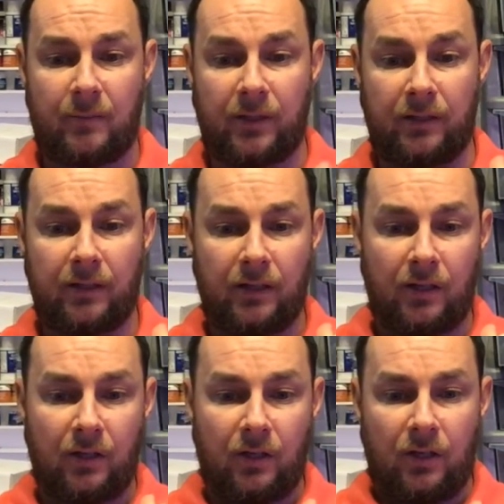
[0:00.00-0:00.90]
I mean,
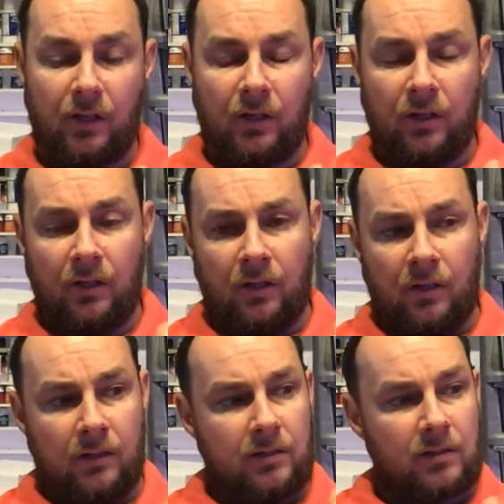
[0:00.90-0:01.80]

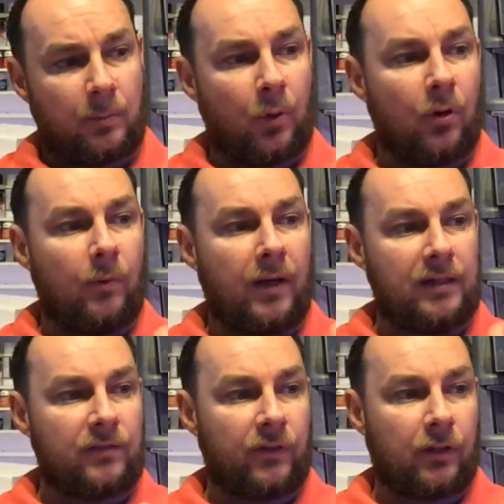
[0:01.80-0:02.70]
support
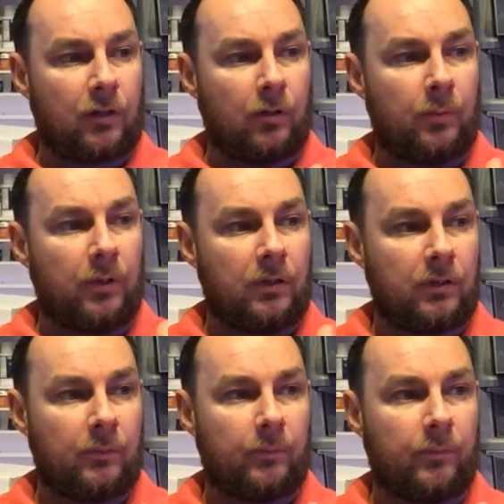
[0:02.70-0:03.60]
wise for the club,
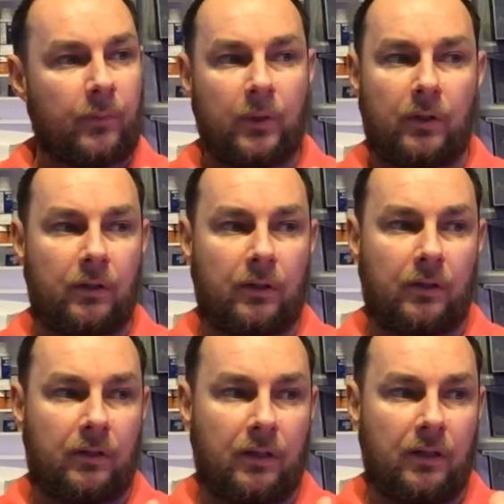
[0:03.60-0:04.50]

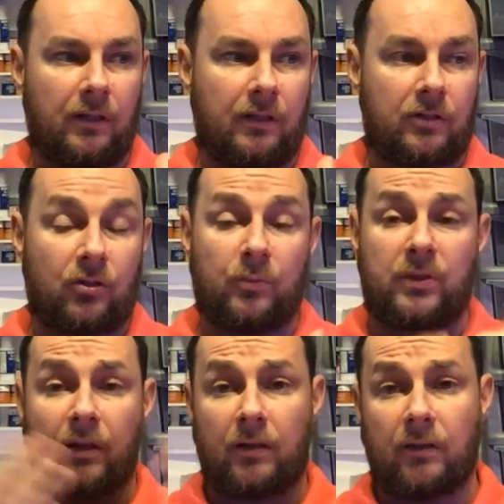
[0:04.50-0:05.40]
the subs,
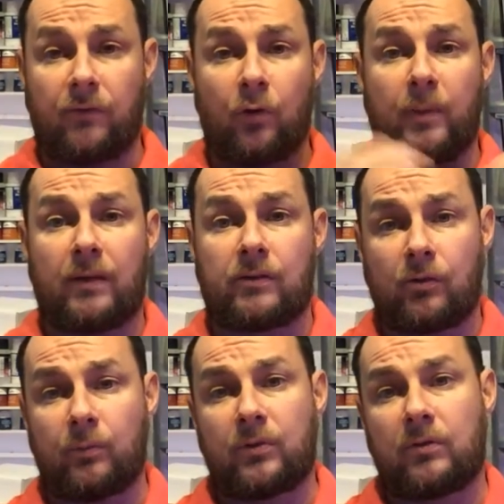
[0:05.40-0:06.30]
the £4
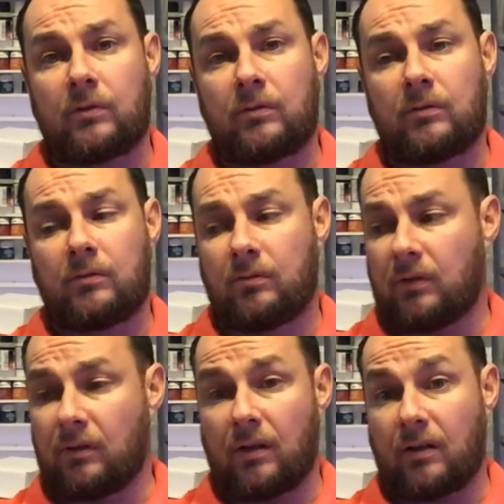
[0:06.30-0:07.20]
subs
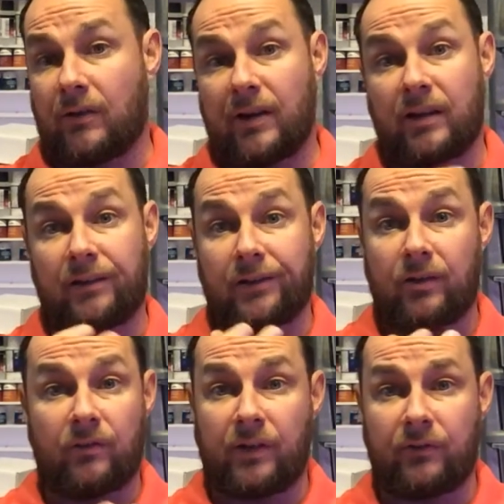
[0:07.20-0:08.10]
are great, and they
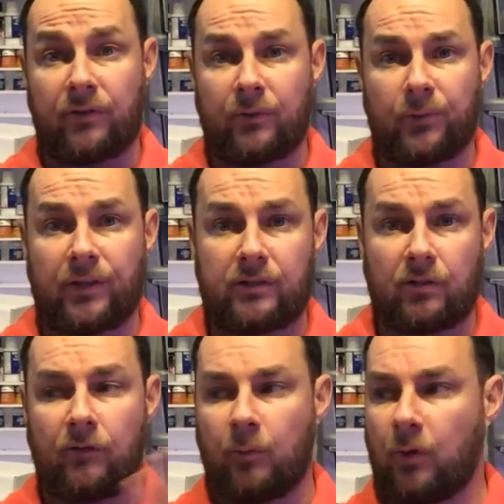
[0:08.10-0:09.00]
cover everything that we need to
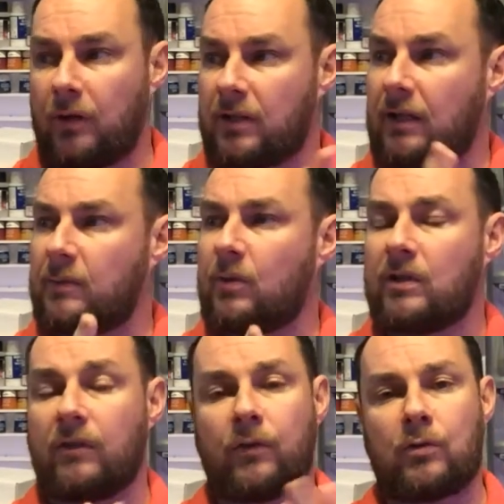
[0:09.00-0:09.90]
cover. But I suppose
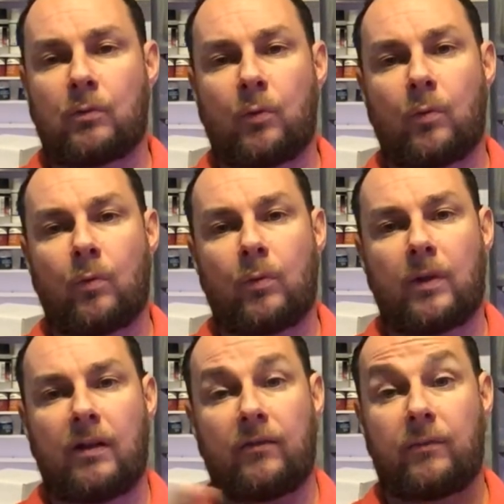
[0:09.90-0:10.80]
in the future we
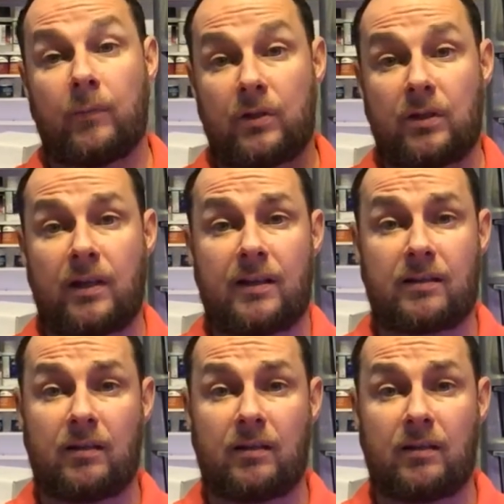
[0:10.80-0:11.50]
will have merchandise.